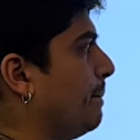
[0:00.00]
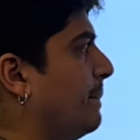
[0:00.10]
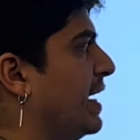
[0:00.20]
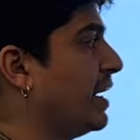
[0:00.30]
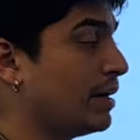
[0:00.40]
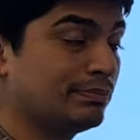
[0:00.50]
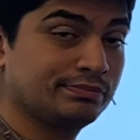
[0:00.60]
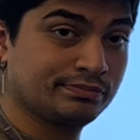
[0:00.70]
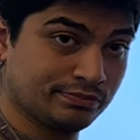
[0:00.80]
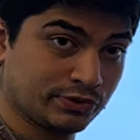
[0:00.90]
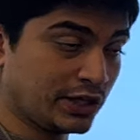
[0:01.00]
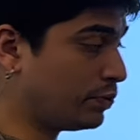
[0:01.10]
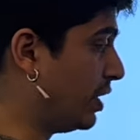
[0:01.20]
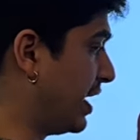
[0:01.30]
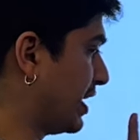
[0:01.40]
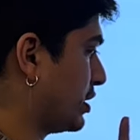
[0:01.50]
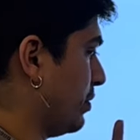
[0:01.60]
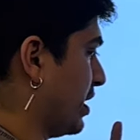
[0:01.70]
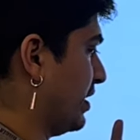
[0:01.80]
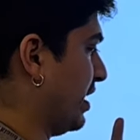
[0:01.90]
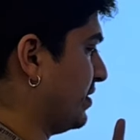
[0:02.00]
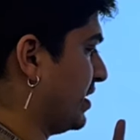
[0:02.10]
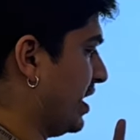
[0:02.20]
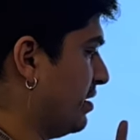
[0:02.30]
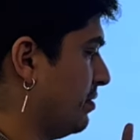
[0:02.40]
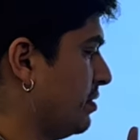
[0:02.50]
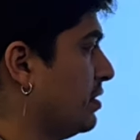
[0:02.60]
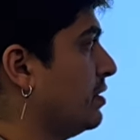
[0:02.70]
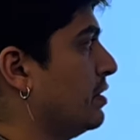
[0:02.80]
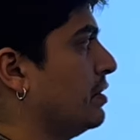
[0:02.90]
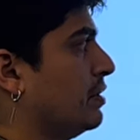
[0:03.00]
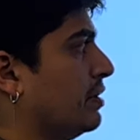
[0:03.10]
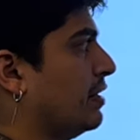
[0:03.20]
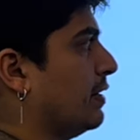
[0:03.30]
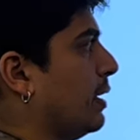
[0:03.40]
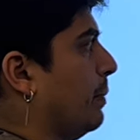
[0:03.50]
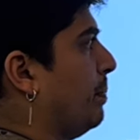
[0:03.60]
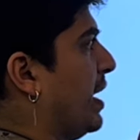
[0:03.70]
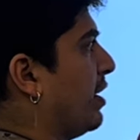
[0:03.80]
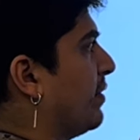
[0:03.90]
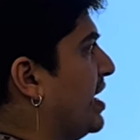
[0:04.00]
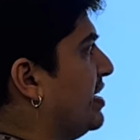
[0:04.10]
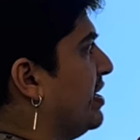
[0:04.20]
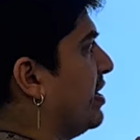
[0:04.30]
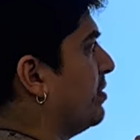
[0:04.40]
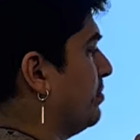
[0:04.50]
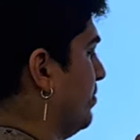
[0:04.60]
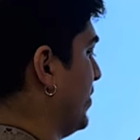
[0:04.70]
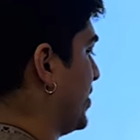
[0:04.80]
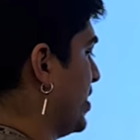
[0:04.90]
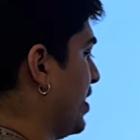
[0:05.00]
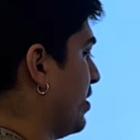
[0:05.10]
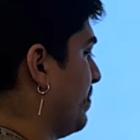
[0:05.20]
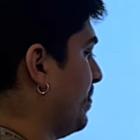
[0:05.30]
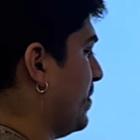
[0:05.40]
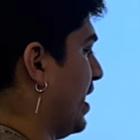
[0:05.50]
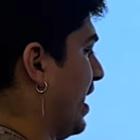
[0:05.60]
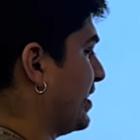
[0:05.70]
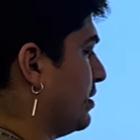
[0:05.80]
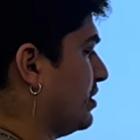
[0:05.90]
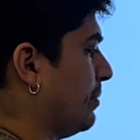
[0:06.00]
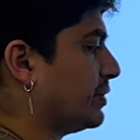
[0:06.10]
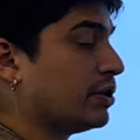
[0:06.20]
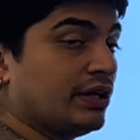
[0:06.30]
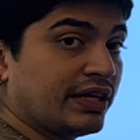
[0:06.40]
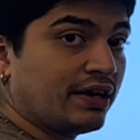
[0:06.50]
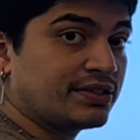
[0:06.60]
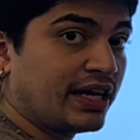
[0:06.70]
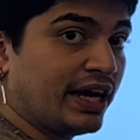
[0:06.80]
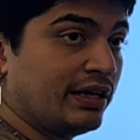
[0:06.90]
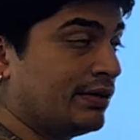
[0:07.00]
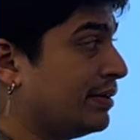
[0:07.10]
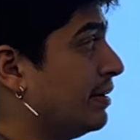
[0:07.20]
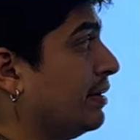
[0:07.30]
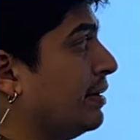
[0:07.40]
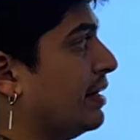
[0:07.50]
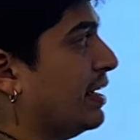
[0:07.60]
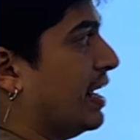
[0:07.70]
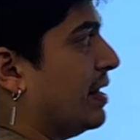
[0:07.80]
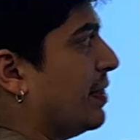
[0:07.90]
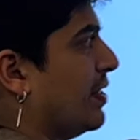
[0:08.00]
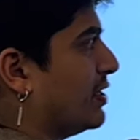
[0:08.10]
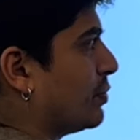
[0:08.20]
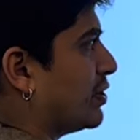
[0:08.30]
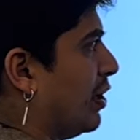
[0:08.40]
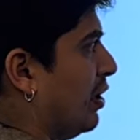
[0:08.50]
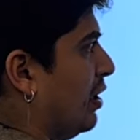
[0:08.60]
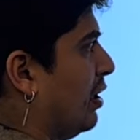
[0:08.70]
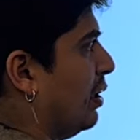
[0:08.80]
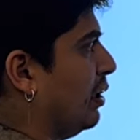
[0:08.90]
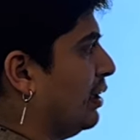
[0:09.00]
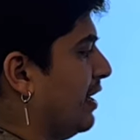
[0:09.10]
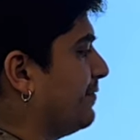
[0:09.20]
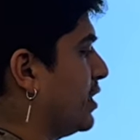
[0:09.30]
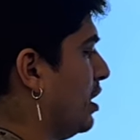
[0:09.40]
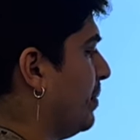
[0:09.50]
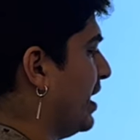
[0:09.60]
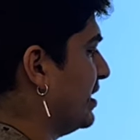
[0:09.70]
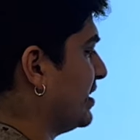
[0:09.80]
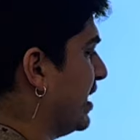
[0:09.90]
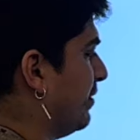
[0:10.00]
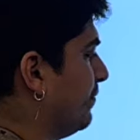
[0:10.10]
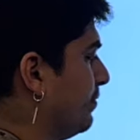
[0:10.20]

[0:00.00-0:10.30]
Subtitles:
Pair, so that's 1x going on the outside. Pair right here, that's another x that was able to go on the outside. And then this was all left all by itself.